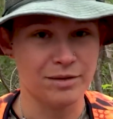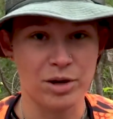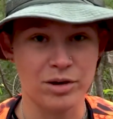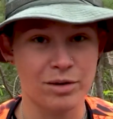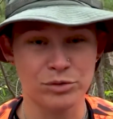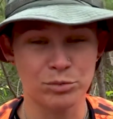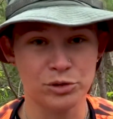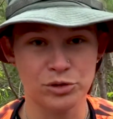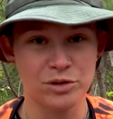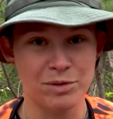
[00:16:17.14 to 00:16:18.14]
and I'm not
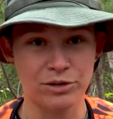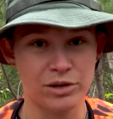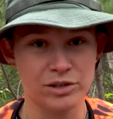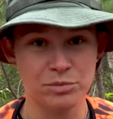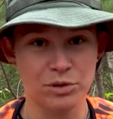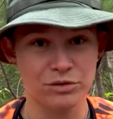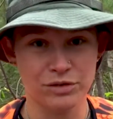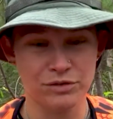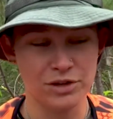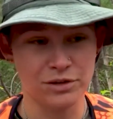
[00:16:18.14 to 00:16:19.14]
comfortable shooting my
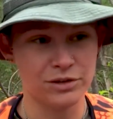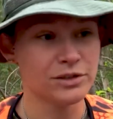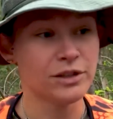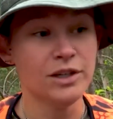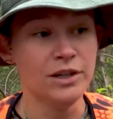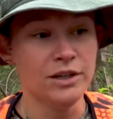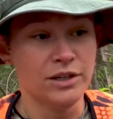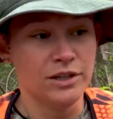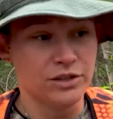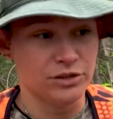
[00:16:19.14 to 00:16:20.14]
crossbow at fifty yards.
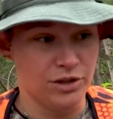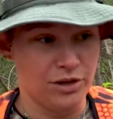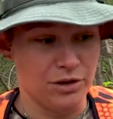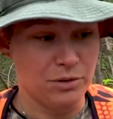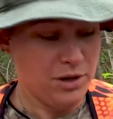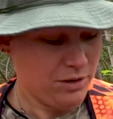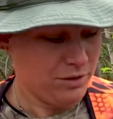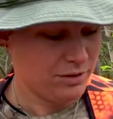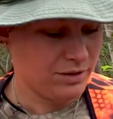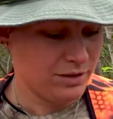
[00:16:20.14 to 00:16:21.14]
So
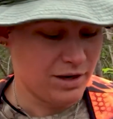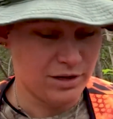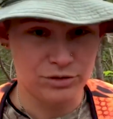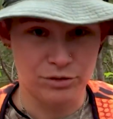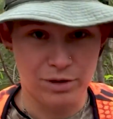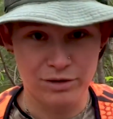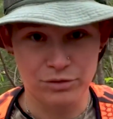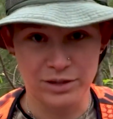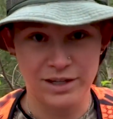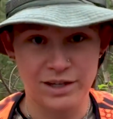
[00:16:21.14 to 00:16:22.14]
I used a
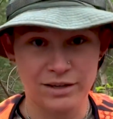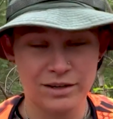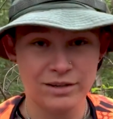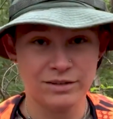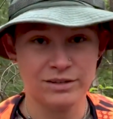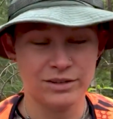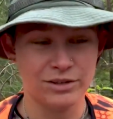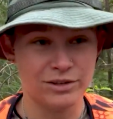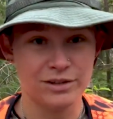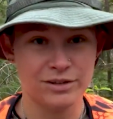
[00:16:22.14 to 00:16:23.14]
rifle again,
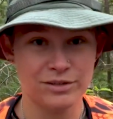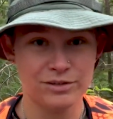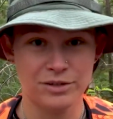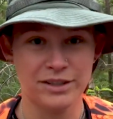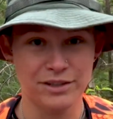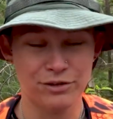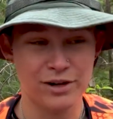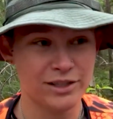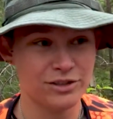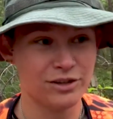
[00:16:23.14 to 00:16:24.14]
good
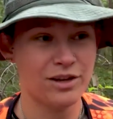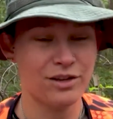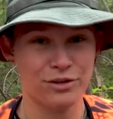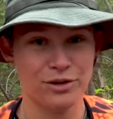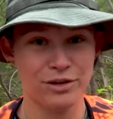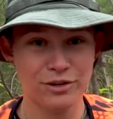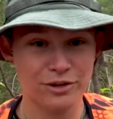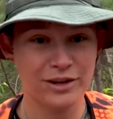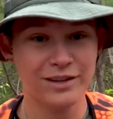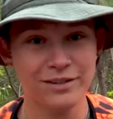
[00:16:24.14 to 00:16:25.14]
lever action
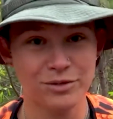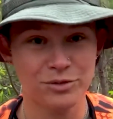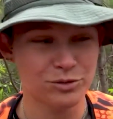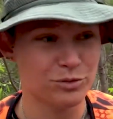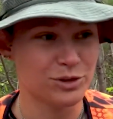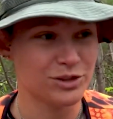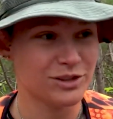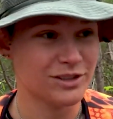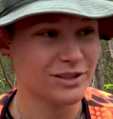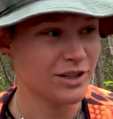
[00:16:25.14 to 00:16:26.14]
thirty thirty,
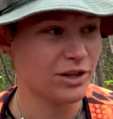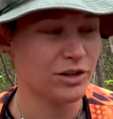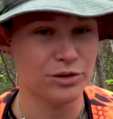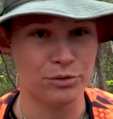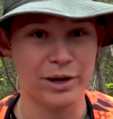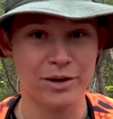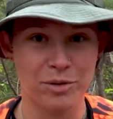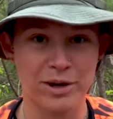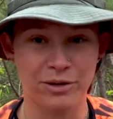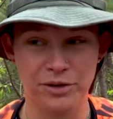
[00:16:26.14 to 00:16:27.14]
which is a, a good
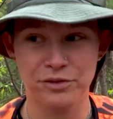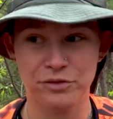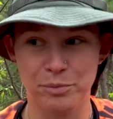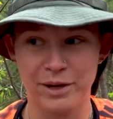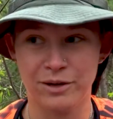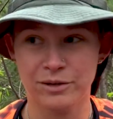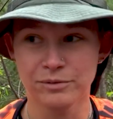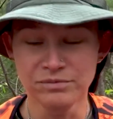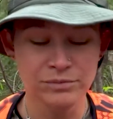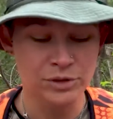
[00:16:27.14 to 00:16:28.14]
round apparently for
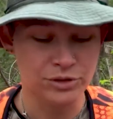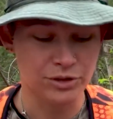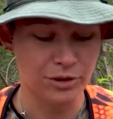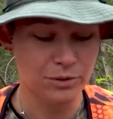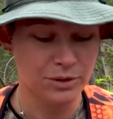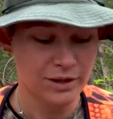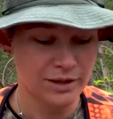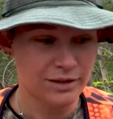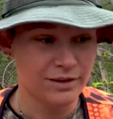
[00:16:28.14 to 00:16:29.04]
bear. So